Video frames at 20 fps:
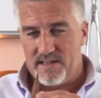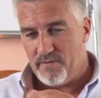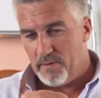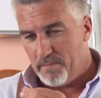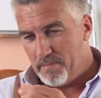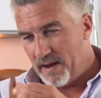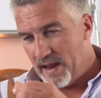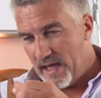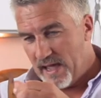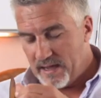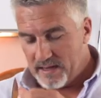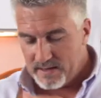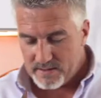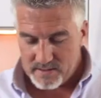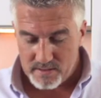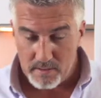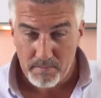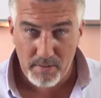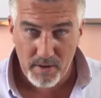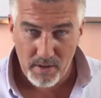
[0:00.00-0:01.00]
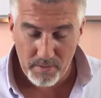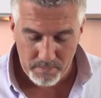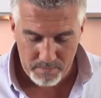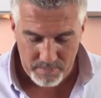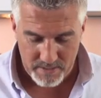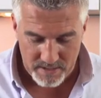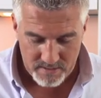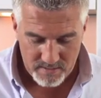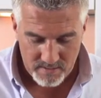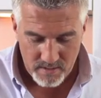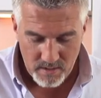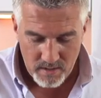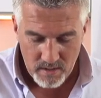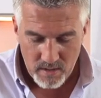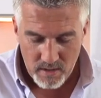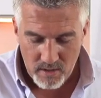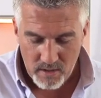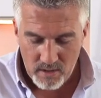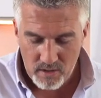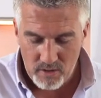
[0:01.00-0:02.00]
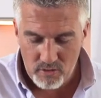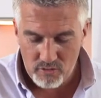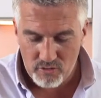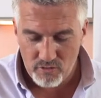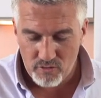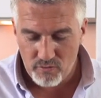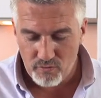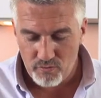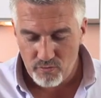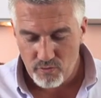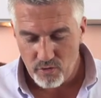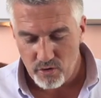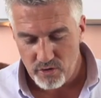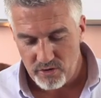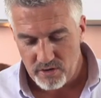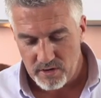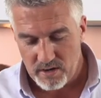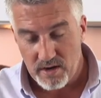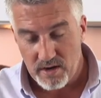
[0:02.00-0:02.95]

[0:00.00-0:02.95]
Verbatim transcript: of a blade, the blunt bit, you just run your